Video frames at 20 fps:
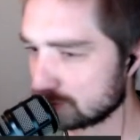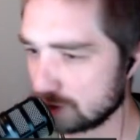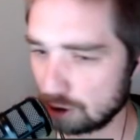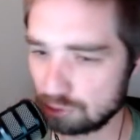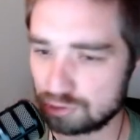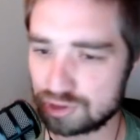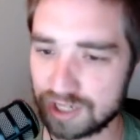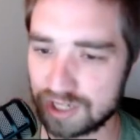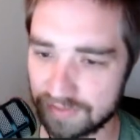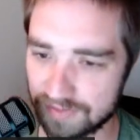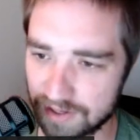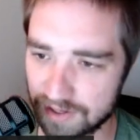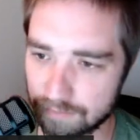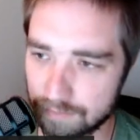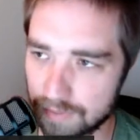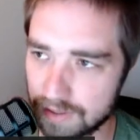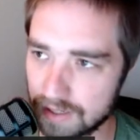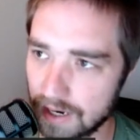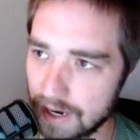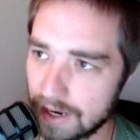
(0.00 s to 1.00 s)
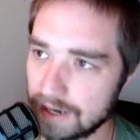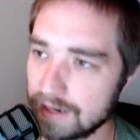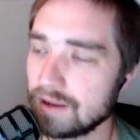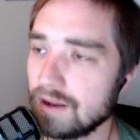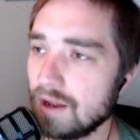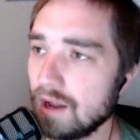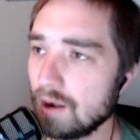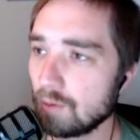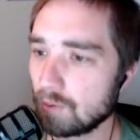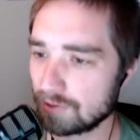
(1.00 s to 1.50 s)
coaching in the NBA,
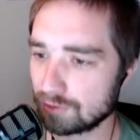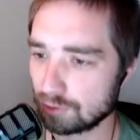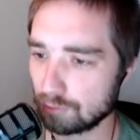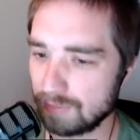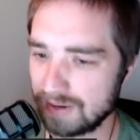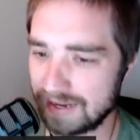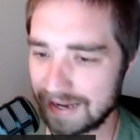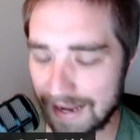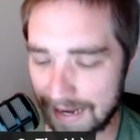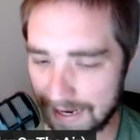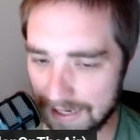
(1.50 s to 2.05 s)
whether it be